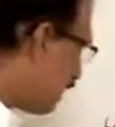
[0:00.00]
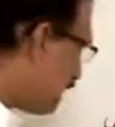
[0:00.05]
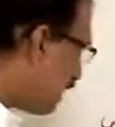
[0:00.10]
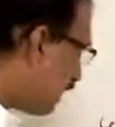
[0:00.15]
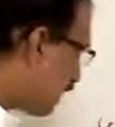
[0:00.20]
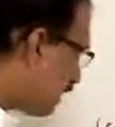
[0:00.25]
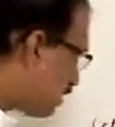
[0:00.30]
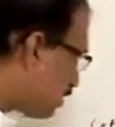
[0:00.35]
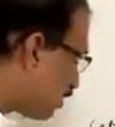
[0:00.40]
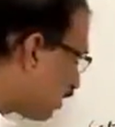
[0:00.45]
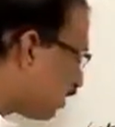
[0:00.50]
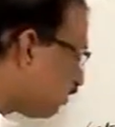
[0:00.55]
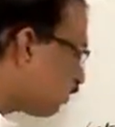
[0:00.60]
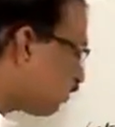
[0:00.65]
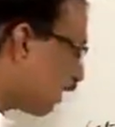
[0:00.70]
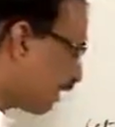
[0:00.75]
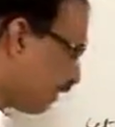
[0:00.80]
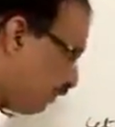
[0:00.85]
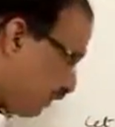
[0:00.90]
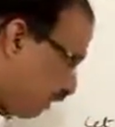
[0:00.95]
x1
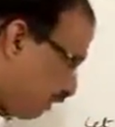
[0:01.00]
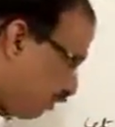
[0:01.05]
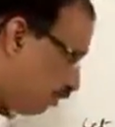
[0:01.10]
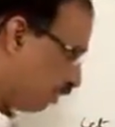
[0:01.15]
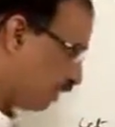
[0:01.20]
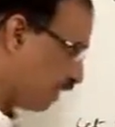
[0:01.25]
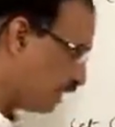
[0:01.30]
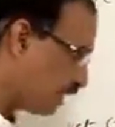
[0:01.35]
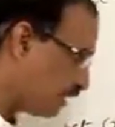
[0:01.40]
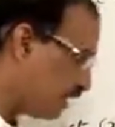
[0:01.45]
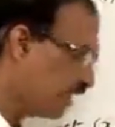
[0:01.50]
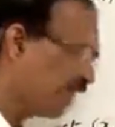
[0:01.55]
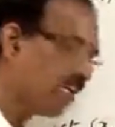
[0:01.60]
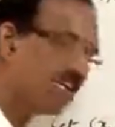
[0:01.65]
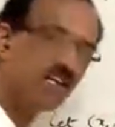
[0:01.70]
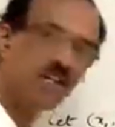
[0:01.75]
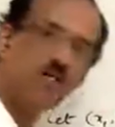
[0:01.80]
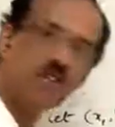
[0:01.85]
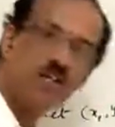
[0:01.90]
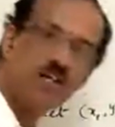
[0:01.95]
y1 what is the
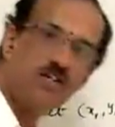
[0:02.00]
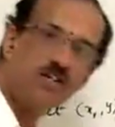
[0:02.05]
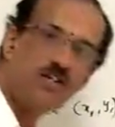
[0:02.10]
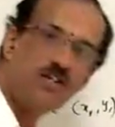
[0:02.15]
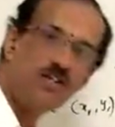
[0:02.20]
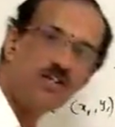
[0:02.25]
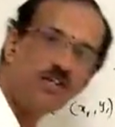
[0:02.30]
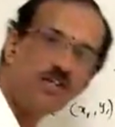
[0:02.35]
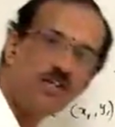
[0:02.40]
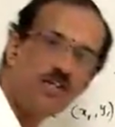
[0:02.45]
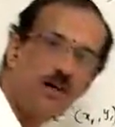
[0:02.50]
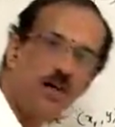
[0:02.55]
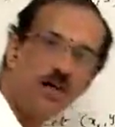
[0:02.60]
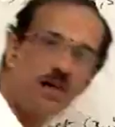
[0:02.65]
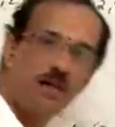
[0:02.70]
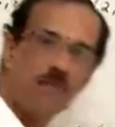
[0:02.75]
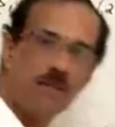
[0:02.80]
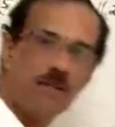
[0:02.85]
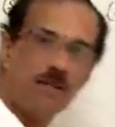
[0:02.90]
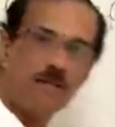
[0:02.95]
equation of a
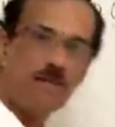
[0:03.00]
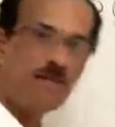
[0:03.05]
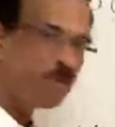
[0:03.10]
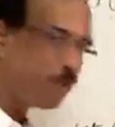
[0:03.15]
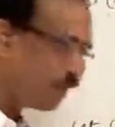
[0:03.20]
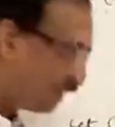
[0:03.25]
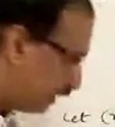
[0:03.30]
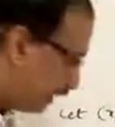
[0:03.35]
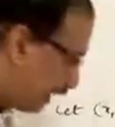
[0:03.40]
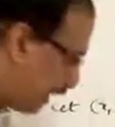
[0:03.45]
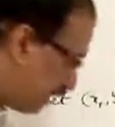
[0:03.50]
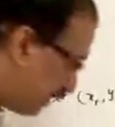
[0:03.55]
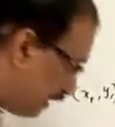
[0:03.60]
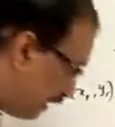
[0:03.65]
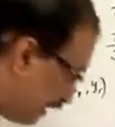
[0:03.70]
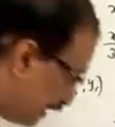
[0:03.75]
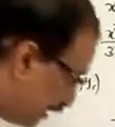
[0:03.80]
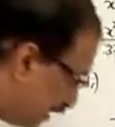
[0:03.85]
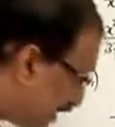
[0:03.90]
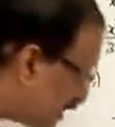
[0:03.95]
normal. Then
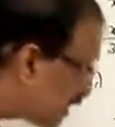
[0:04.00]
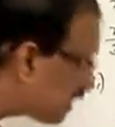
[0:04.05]
this